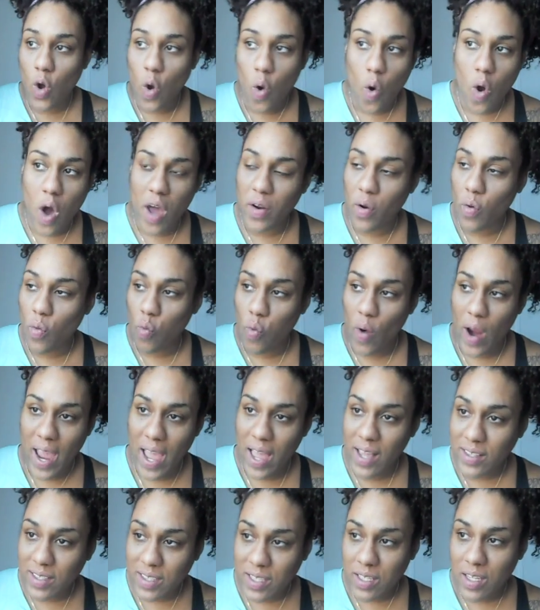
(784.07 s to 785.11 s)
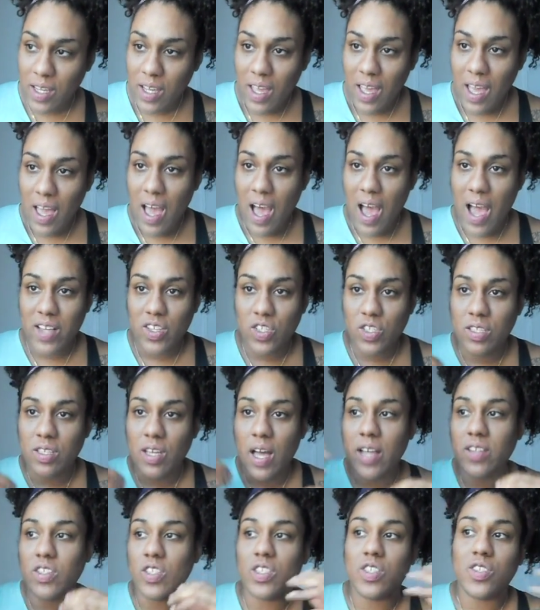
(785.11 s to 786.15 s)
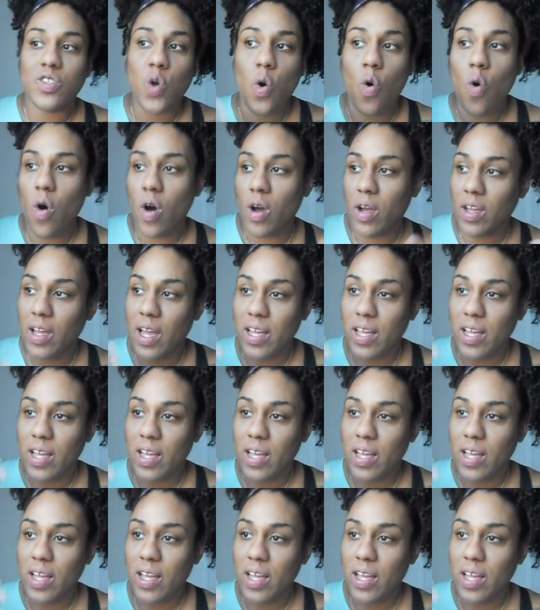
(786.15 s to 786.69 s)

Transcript: on a rant, I just talk.